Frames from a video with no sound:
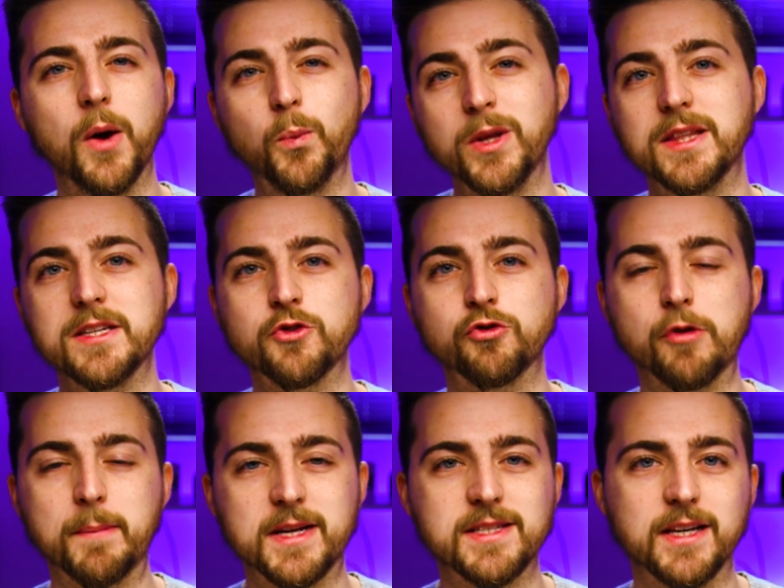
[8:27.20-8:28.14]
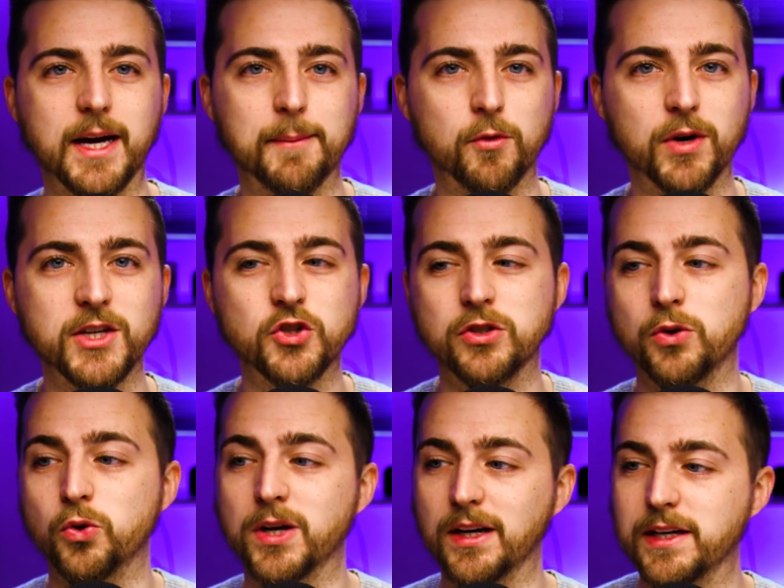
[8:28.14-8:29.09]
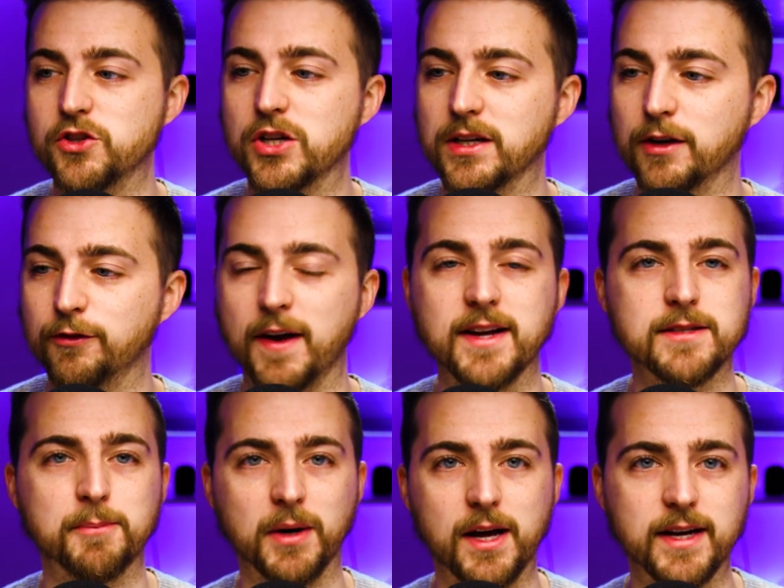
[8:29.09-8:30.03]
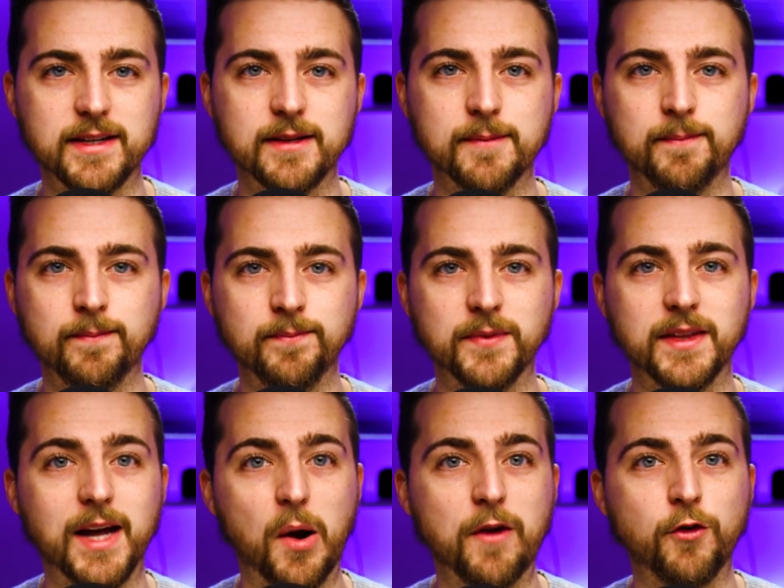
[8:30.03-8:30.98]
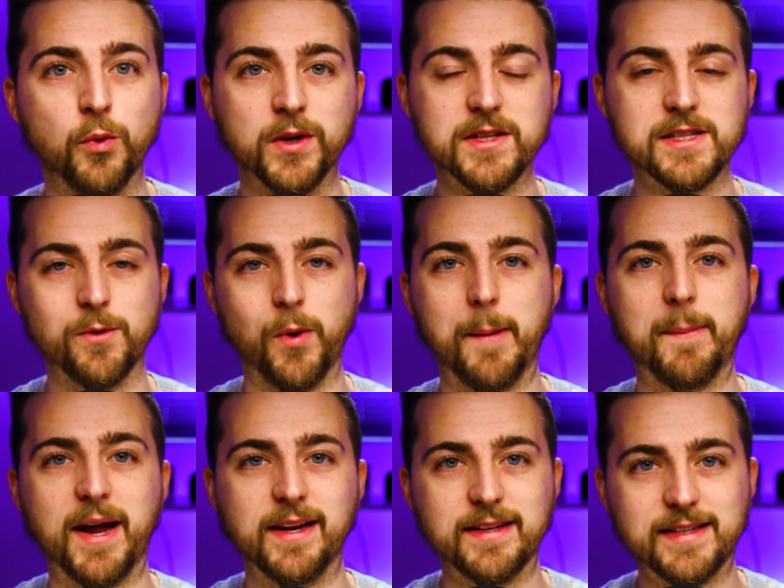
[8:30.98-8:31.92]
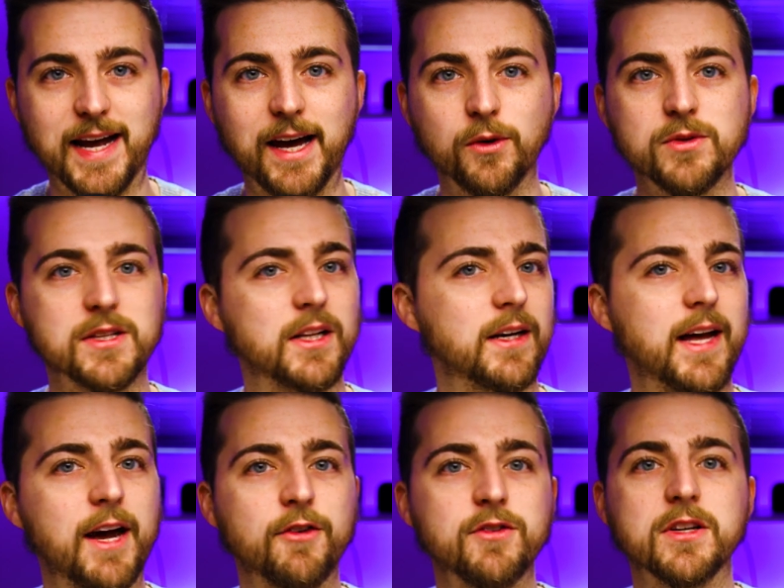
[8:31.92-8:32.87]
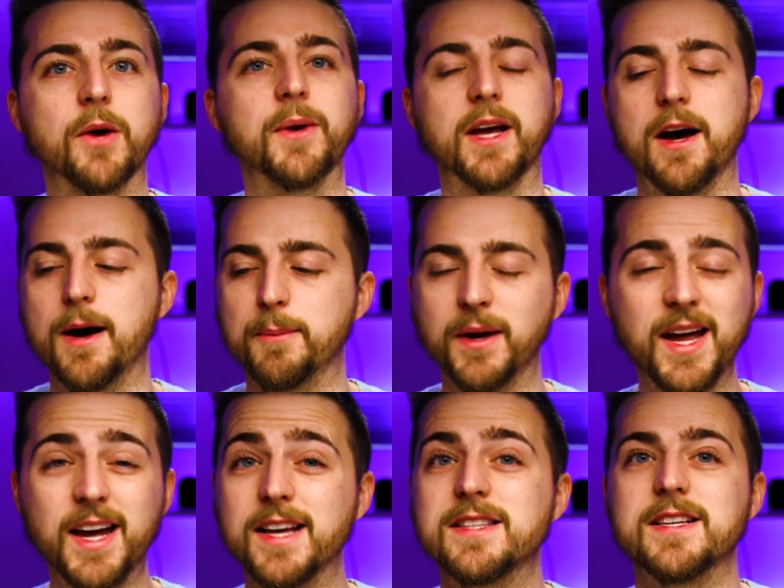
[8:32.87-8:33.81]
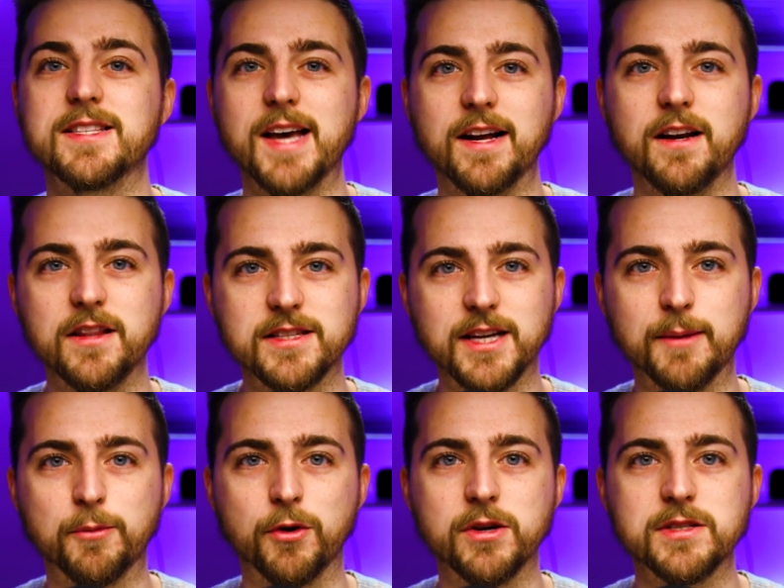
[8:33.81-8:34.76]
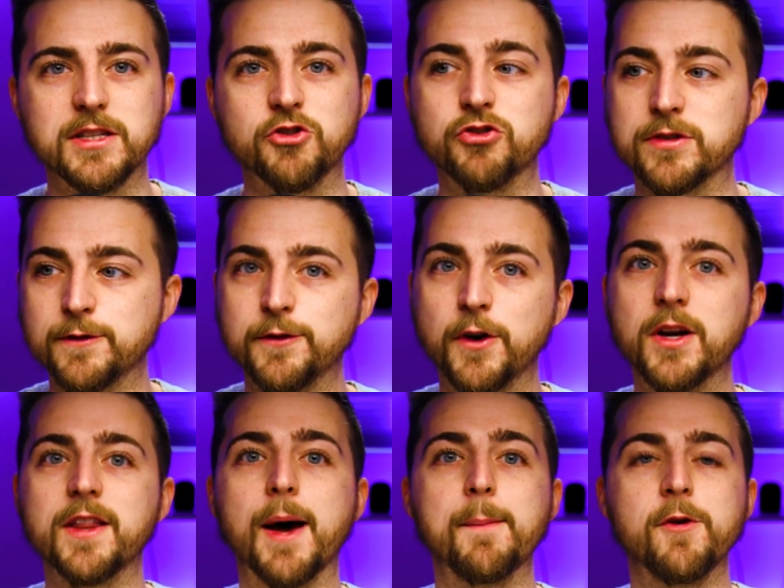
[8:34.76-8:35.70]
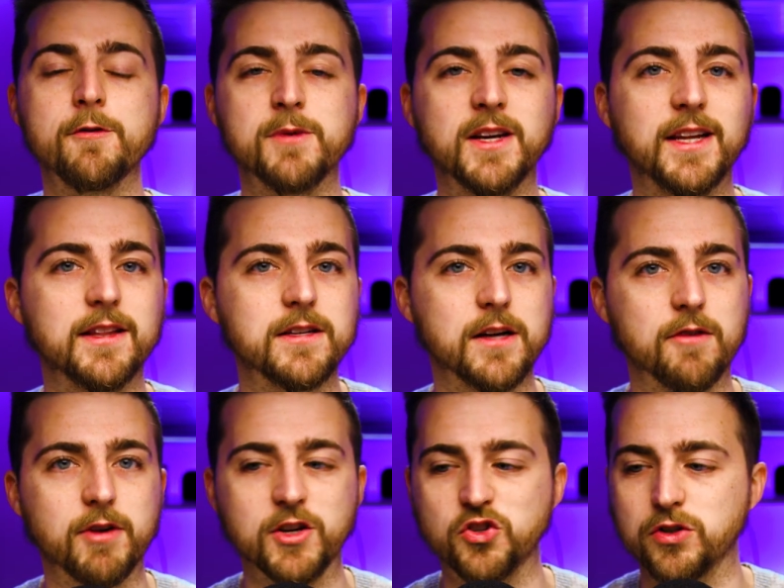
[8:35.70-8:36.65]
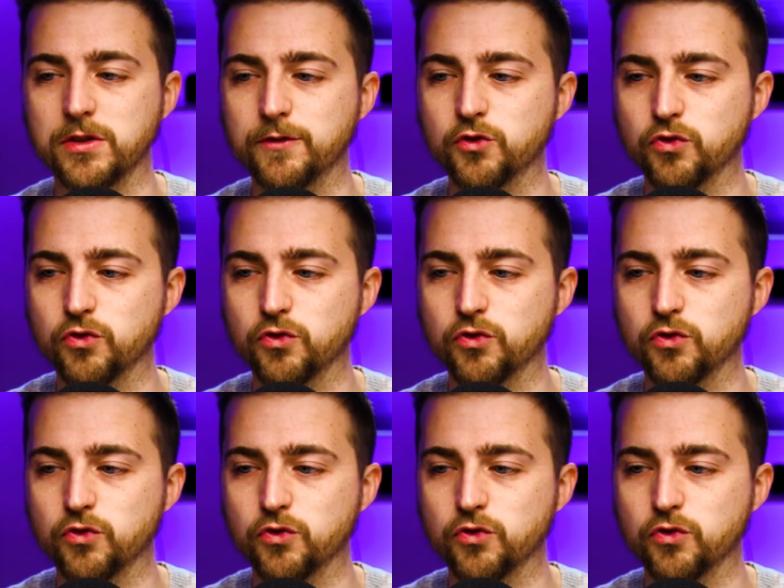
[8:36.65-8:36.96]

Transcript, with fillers: with this chromatic aberration or glitching effect applied. Now, if you wanted to whip pan down to the left, going up, it's exactly the same process. Just follow that movement in the direction of